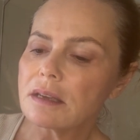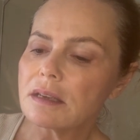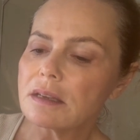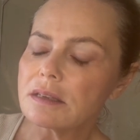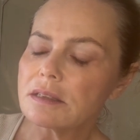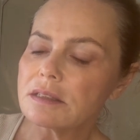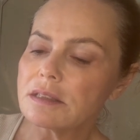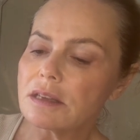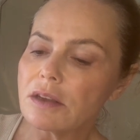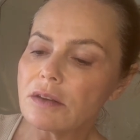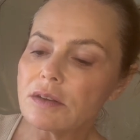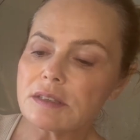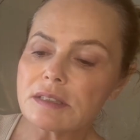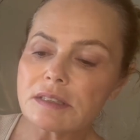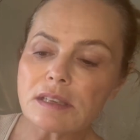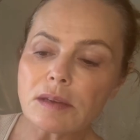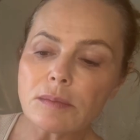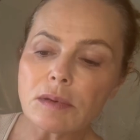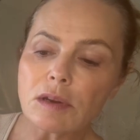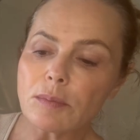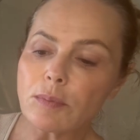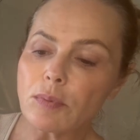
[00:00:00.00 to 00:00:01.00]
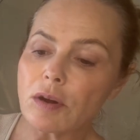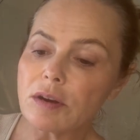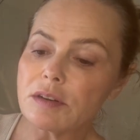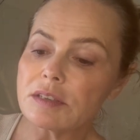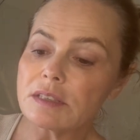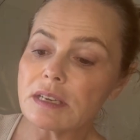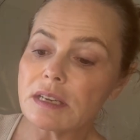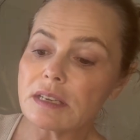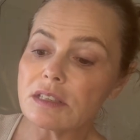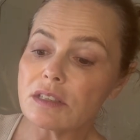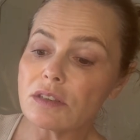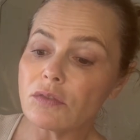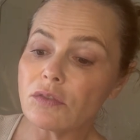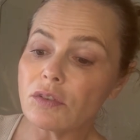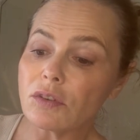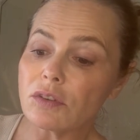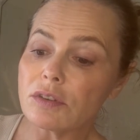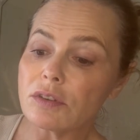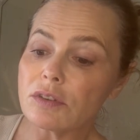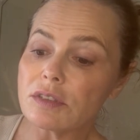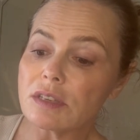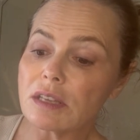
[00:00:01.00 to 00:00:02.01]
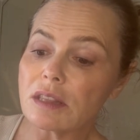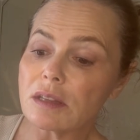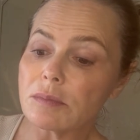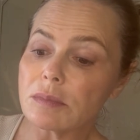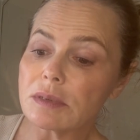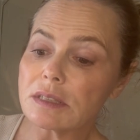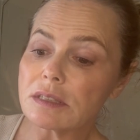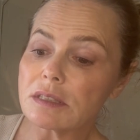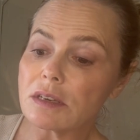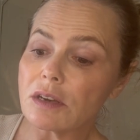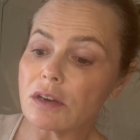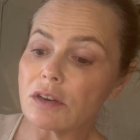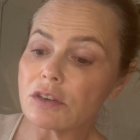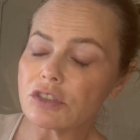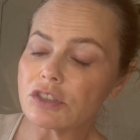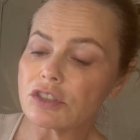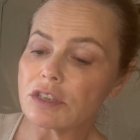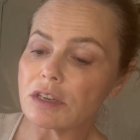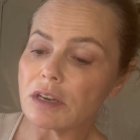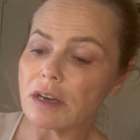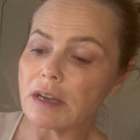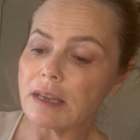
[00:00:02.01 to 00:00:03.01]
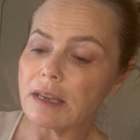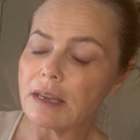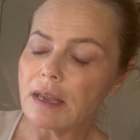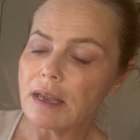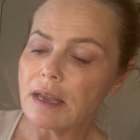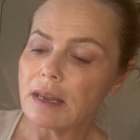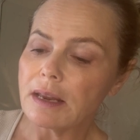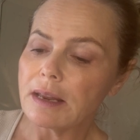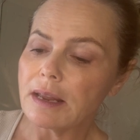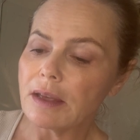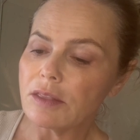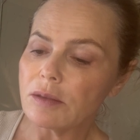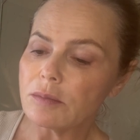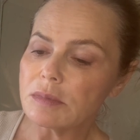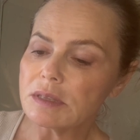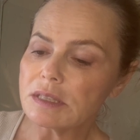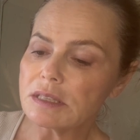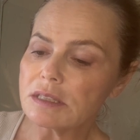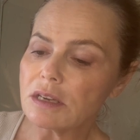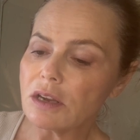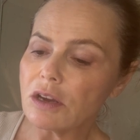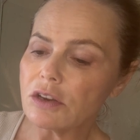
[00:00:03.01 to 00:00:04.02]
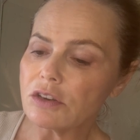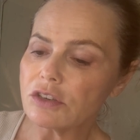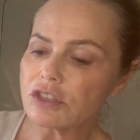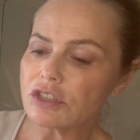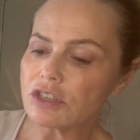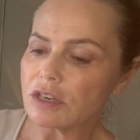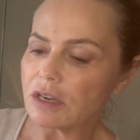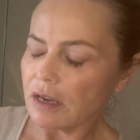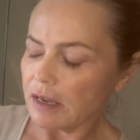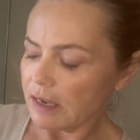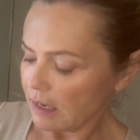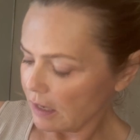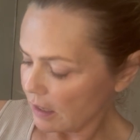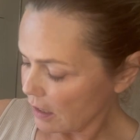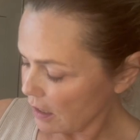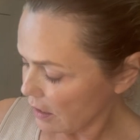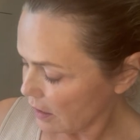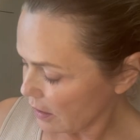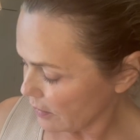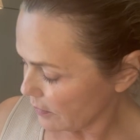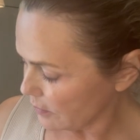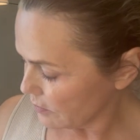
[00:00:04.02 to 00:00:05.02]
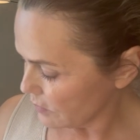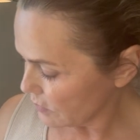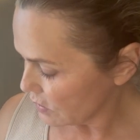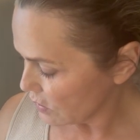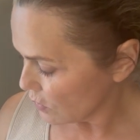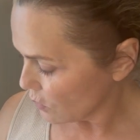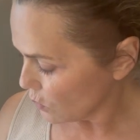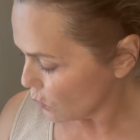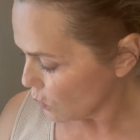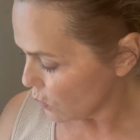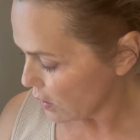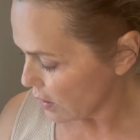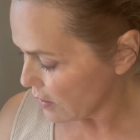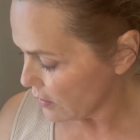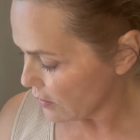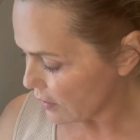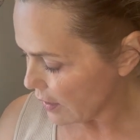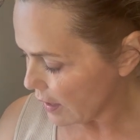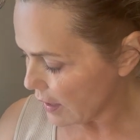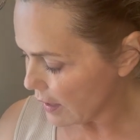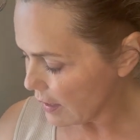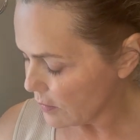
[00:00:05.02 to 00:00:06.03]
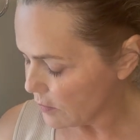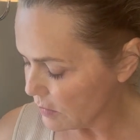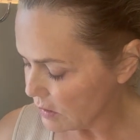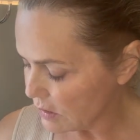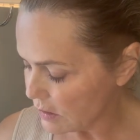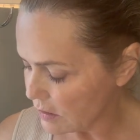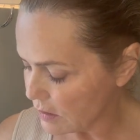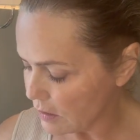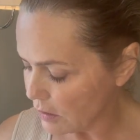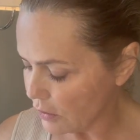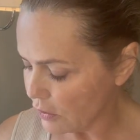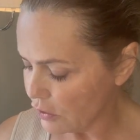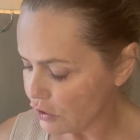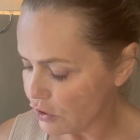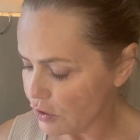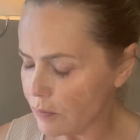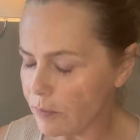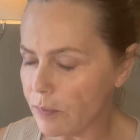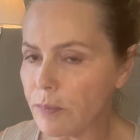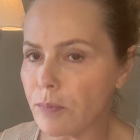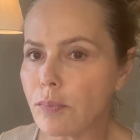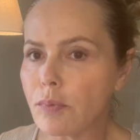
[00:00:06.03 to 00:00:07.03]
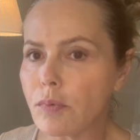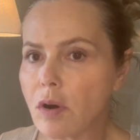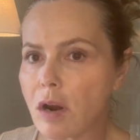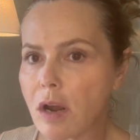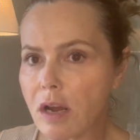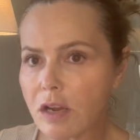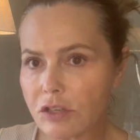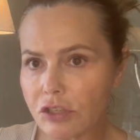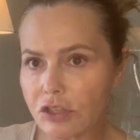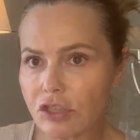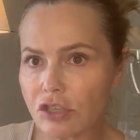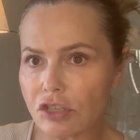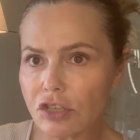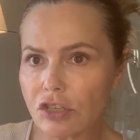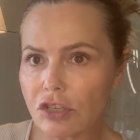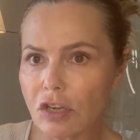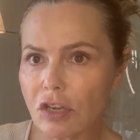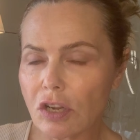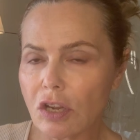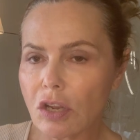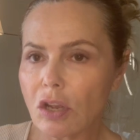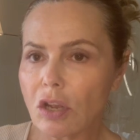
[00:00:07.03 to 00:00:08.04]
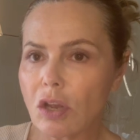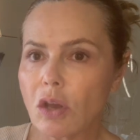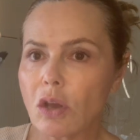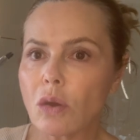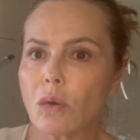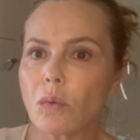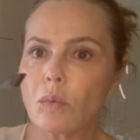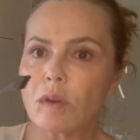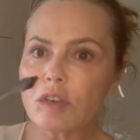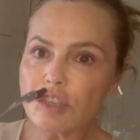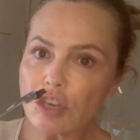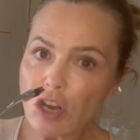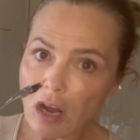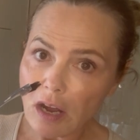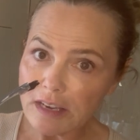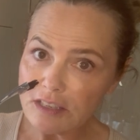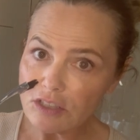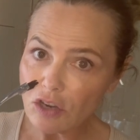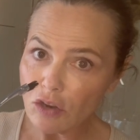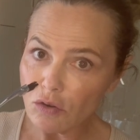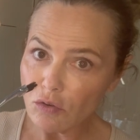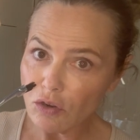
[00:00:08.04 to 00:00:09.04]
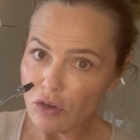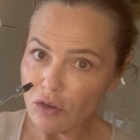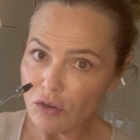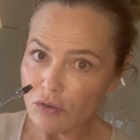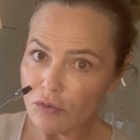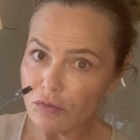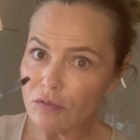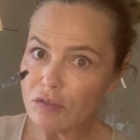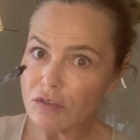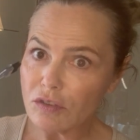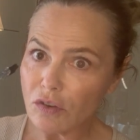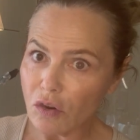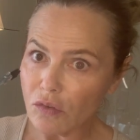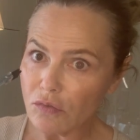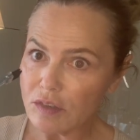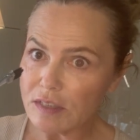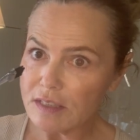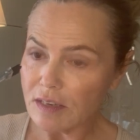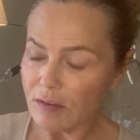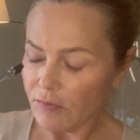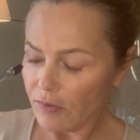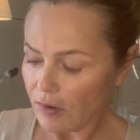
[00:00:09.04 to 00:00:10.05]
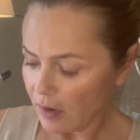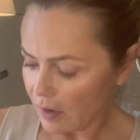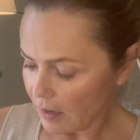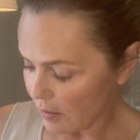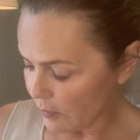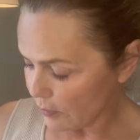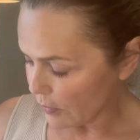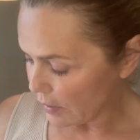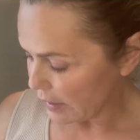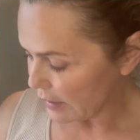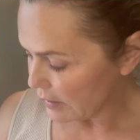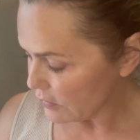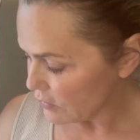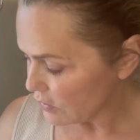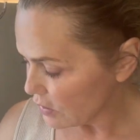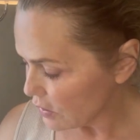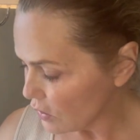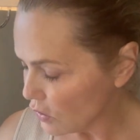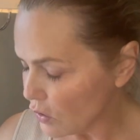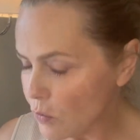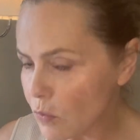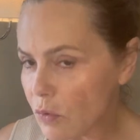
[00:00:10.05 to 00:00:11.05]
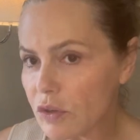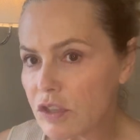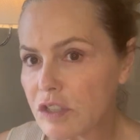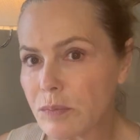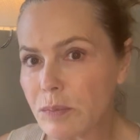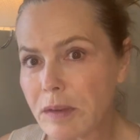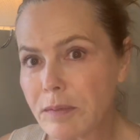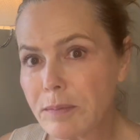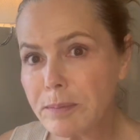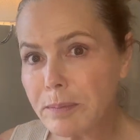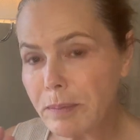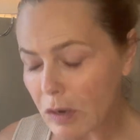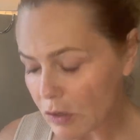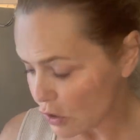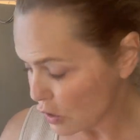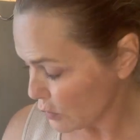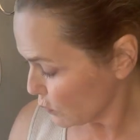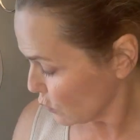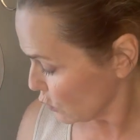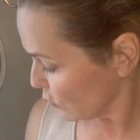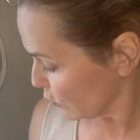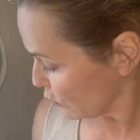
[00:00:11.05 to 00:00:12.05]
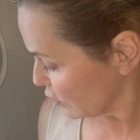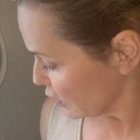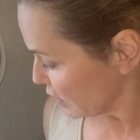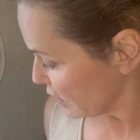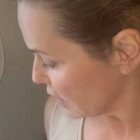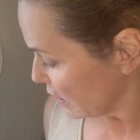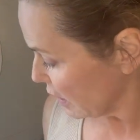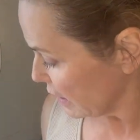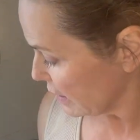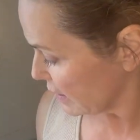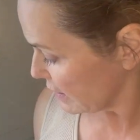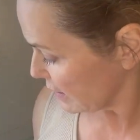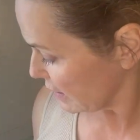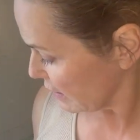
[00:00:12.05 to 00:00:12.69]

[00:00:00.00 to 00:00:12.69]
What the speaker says: So similar process if you're using the moustache dye. Now the moustache dye comes with a moustache brush, which I don't use, obviously, for eyebrows. You want to be much more precise.